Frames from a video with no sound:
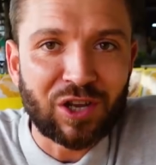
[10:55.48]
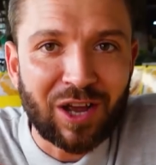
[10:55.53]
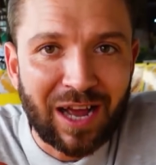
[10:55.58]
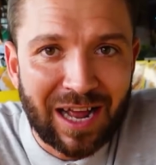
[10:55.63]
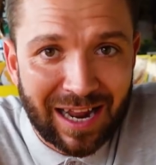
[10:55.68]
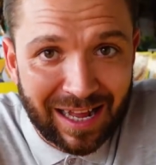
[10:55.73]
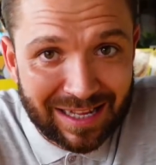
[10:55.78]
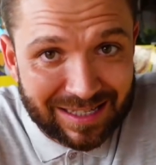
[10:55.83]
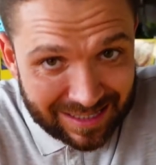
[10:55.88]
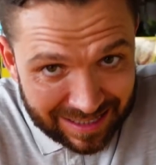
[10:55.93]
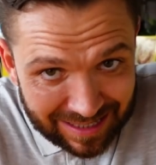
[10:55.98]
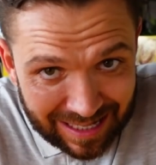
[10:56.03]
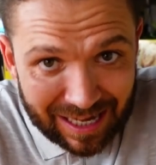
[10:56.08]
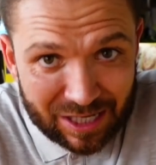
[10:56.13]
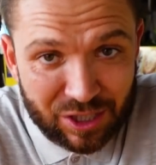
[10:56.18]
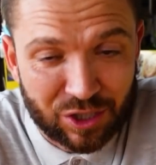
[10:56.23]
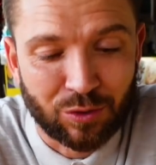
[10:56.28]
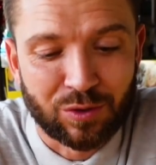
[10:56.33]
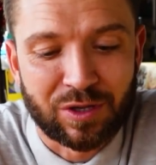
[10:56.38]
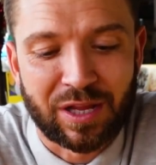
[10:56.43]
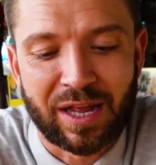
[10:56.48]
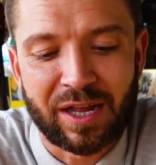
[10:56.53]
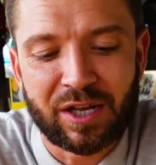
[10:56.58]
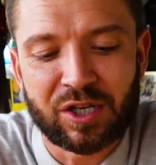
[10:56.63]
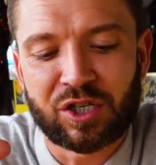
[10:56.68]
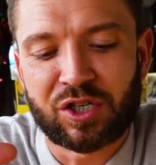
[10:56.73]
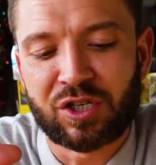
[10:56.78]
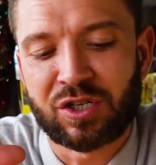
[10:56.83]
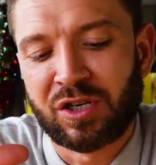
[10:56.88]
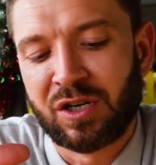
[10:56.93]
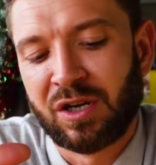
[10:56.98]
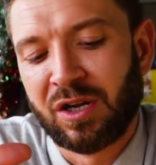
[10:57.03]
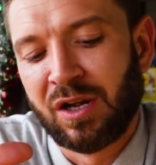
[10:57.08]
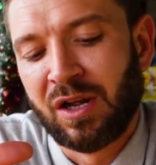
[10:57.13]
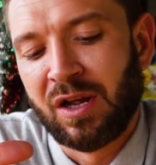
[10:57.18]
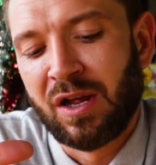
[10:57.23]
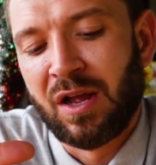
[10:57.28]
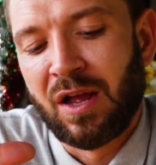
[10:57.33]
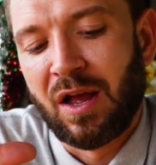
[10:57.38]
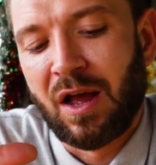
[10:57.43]
Thailand's national dish.
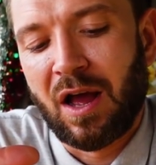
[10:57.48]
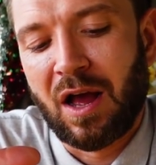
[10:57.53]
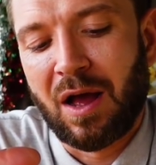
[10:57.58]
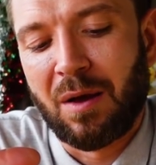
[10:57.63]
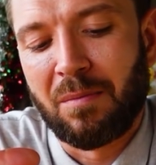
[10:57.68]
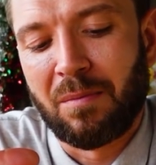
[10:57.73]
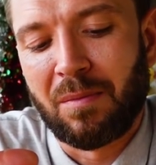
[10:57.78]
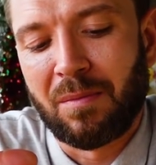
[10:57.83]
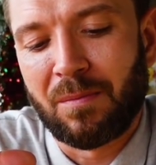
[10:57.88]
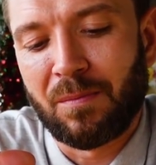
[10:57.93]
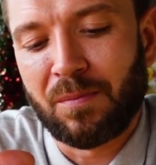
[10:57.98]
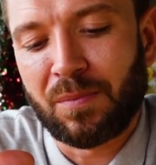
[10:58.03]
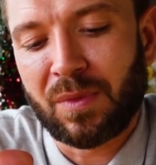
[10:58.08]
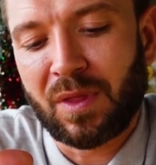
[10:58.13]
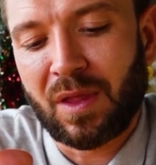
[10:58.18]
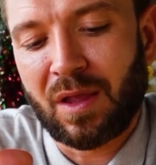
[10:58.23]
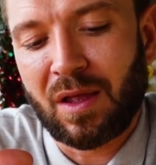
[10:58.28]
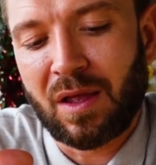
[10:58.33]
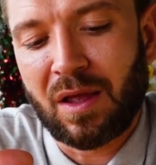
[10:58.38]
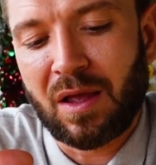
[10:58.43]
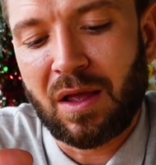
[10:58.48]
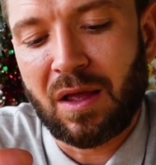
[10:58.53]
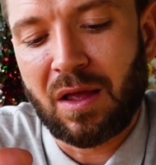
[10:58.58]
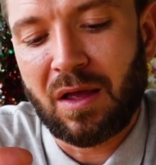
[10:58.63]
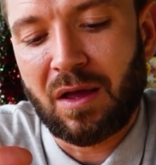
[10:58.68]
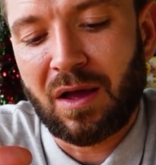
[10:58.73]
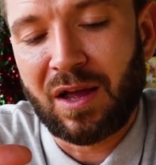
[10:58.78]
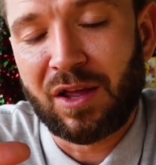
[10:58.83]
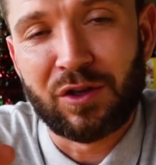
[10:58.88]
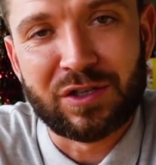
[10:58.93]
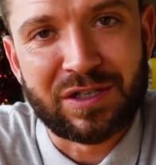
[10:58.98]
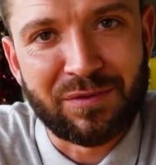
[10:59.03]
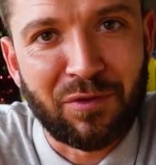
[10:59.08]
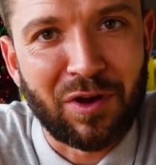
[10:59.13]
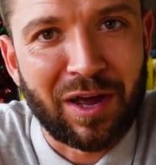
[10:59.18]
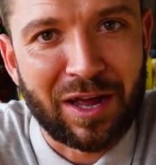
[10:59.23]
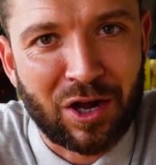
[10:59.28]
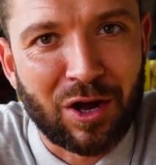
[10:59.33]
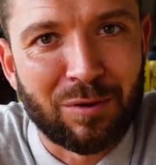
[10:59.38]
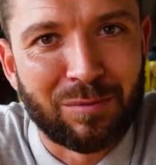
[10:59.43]
I use
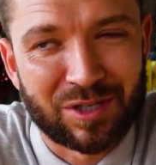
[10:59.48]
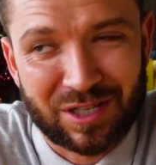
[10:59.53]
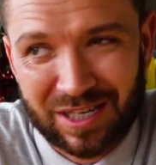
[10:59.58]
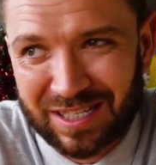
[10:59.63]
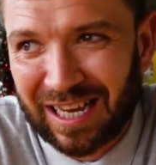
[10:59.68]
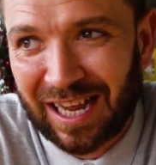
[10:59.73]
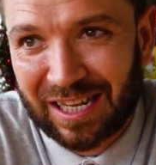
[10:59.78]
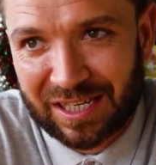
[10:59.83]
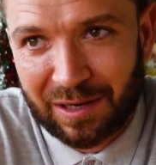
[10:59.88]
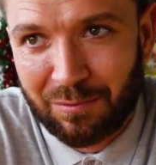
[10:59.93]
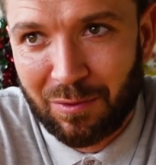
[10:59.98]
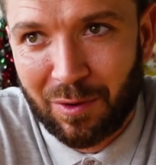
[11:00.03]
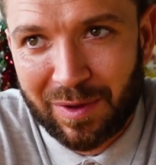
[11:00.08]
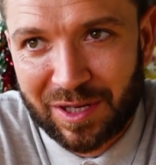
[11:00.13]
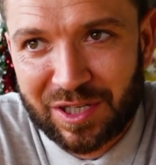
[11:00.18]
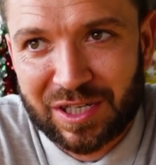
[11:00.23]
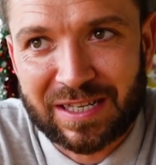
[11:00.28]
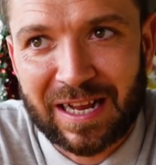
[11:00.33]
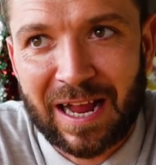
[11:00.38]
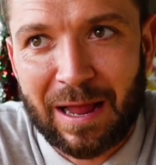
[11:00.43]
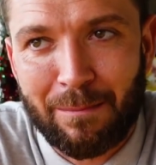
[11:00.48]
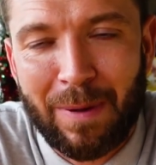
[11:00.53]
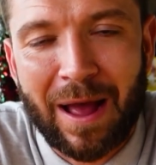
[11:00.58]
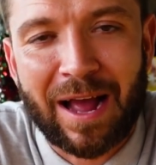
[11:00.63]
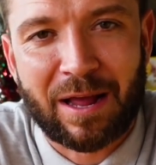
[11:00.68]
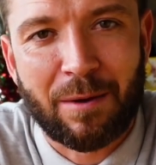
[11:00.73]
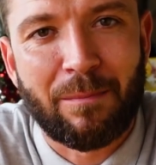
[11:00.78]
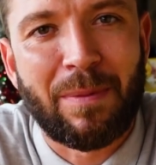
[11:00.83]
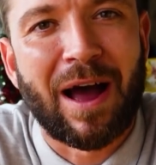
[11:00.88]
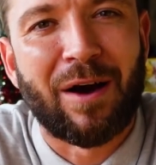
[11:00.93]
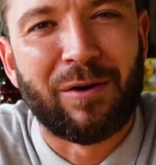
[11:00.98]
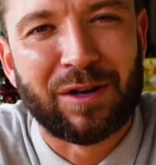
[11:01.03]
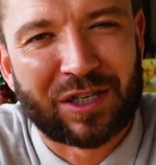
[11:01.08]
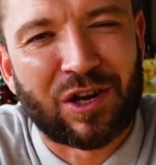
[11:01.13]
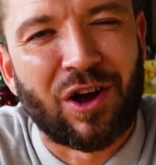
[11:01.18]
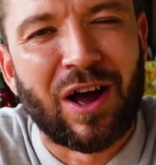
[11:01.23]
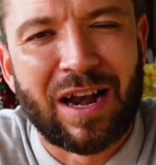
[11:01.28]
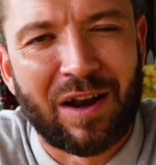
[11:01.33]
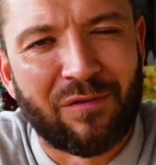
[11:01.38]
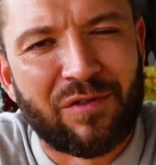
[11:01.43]
inverted commas because actually what we just ate, pad kapao, is
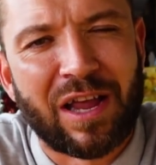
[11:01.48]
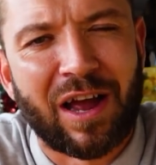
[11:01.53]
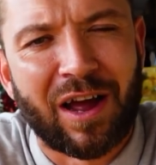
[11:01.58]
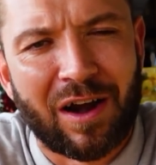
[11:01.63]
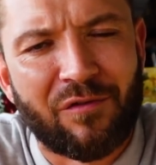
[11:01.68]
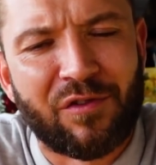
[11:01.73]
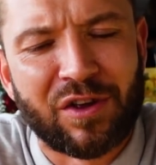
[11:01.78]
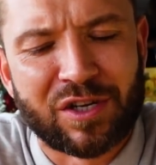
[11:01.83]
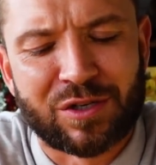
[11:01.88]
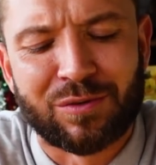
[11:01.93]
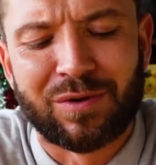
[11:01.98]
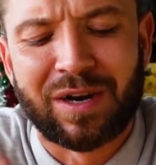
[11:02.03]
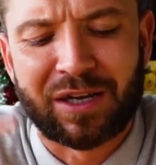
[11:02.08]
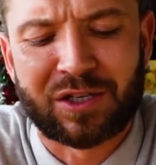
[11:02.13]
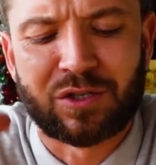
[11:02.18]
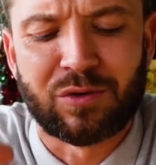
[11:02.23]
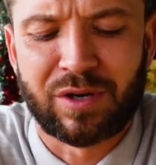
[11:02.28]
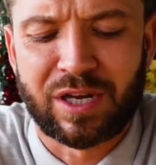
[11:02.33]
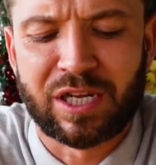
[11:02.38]
kind of the unofficial national